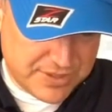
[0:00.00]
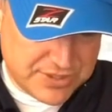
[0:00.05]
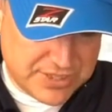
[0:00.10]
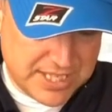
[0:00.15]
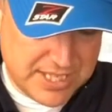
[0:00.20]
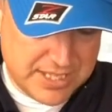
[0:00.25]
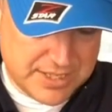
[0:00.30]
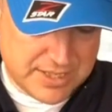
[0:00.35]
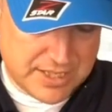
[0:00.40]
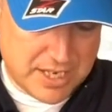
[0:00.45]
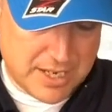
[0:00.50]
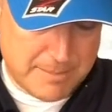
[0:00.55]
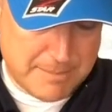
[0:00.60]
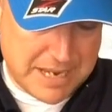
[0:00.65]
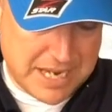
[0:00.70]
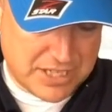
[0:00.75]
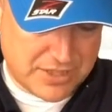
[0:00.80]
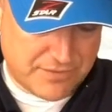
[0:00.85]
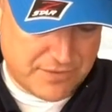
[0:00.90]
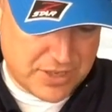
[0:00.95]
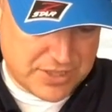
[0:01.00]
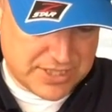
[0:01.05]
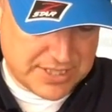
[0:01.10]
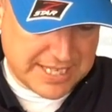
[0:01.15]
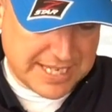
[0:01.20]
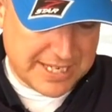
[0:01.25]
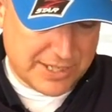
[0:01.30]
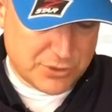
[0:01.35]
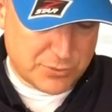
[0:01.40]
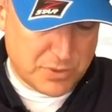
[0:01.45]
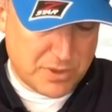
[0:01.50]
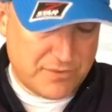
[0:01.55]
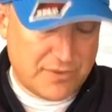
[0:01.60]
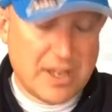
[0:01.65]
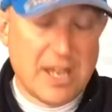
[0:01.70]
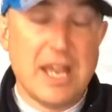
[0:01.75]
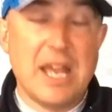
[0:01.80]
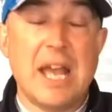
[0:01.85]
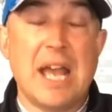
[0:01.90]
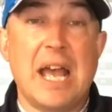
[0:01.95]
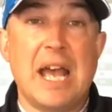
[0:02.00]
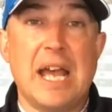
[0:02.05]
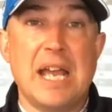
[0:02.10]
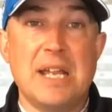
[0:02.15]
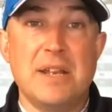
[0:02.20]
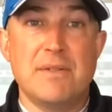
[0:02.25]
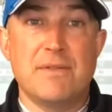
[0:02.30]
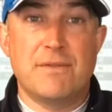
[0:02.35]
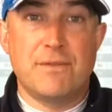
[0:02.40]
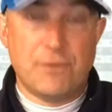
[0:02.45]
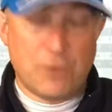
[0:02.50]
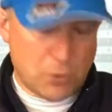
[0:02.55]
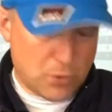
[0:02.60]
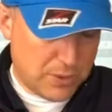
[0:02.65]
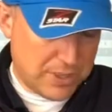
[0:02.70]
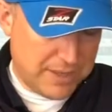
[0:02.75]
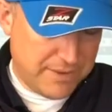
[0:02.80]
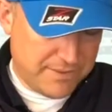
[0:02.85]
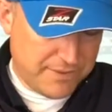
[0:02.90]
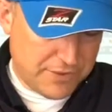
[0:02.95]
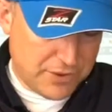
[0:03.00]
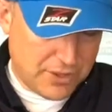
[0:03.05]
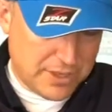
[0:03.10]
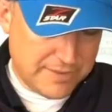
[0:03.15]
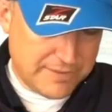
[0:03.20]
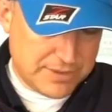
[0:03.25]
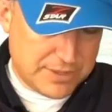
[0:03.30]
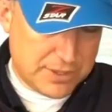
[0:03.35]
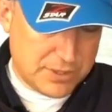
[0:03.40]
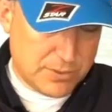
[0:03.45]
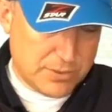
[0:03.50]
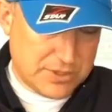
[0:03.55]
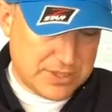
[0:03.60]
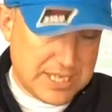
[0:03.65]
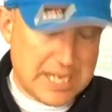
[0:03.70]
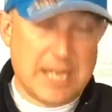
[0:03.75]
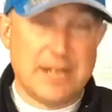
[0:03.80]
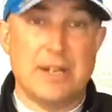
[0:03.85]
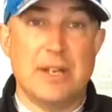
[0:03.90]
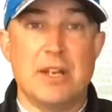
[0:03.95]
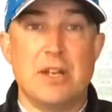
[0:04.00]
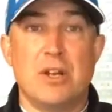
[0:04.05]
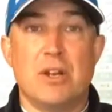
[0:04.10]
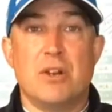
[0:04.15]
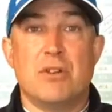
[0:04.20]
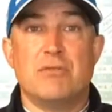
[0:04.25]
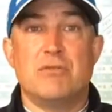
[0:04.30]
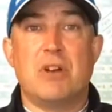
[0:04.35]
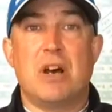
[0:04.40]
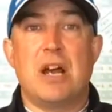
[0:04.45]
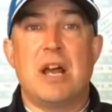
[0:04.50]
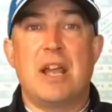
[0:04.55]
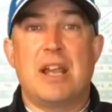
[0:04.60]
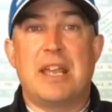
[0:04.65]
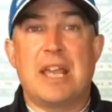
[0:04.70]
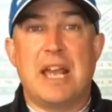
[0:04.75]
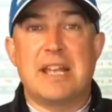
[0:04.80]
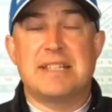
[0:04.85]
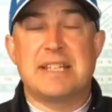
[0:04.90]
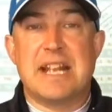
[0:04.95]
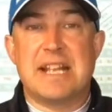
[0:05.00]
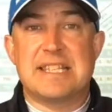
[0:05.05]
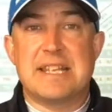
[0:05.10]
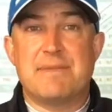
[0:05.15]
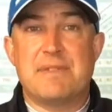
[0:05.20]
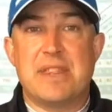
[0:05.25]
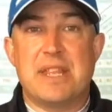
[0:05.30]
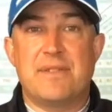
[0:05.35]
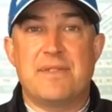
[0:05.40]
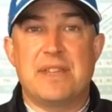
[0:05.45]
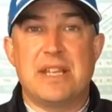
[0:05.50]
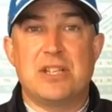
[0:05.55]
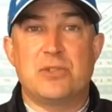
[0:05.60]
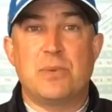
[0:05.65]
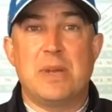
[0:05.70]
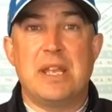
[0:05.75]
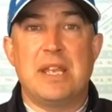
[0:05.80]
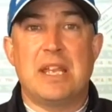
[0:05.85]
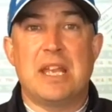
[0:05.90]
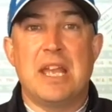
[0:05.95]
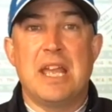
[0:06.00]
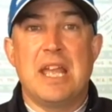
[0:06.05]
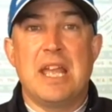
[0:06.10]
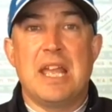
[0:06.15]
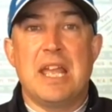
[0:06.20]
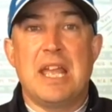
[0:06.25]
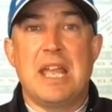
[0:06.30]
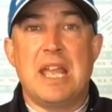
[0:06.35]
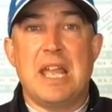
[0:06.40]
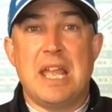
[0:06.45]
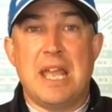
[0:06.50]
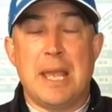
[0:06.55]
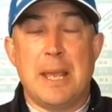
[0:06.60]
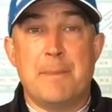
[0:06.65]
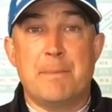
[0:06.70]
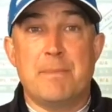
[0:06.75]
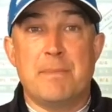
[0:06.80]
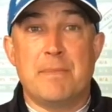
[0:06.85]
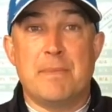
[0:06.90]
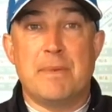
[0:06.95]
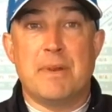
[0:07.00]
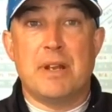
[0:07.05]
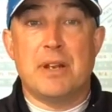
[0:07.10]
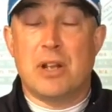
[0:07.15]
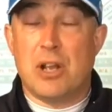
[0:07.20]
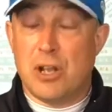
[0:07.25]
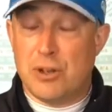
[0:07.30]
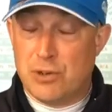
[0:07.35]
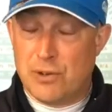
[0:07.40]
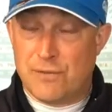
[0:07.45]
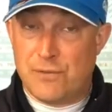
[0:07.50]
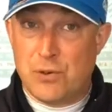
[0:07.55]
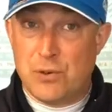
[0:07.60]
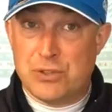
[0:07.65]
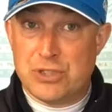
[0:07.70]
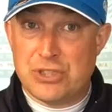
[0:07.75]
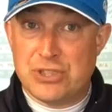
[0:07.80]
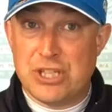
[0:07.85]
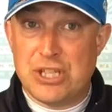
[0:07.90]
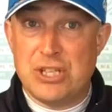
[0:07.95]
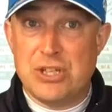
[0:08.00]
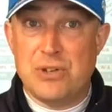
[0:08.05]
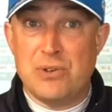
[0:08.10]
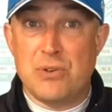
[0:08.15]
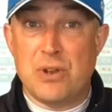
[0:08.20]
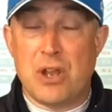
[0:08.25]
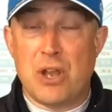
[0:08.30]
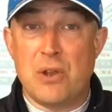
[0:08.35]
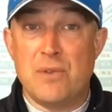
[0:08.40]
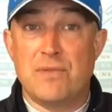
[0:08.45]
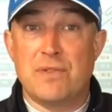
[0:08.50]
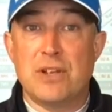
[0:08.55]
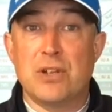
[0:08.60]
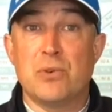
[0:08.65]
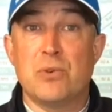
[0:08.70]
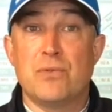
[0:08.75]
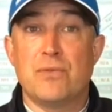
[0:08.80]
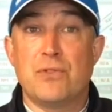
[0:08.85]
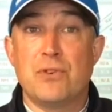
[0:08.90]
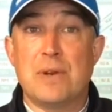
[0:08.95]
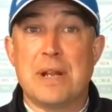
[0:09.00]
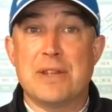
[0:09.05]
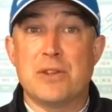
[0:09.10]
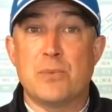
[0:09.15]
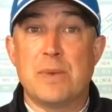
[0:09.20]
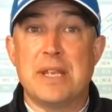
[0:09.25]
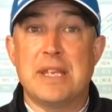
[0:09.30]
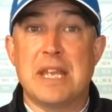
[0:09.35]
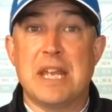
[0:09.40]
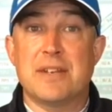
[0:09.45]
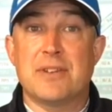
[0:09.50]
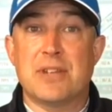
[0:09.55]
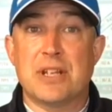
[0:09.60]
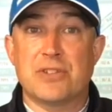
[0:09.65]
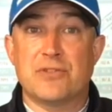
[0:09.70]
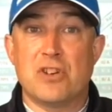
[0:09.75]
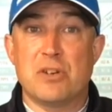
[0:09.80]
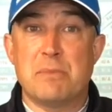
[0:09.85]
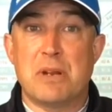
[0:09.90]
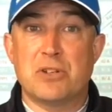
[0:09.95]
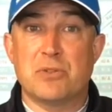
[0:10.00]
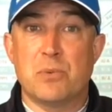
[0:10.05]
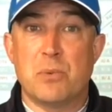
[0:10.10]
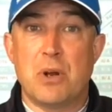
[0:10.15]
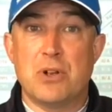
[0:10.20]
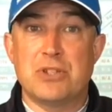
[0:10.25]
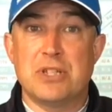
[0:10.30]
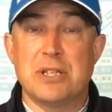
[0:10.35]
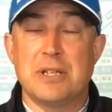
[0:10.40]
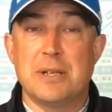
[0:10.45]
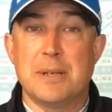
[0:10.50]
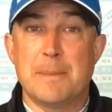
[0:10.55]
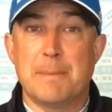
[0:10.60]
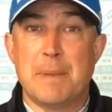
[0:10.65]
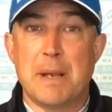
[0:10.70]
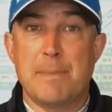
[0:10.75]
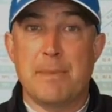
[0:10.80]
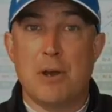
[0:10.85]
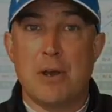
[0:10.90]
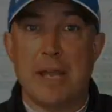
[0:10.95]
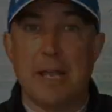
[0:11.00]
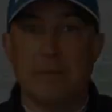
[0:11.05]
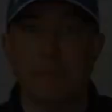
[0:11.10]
the seniors have got a match versus Halesworth 8:45 till 10. Right, okay, so that's everything for this week. And I look forward to seeing you hopefully all throughout the weekend. Thanks very much for watching. Bye-bye.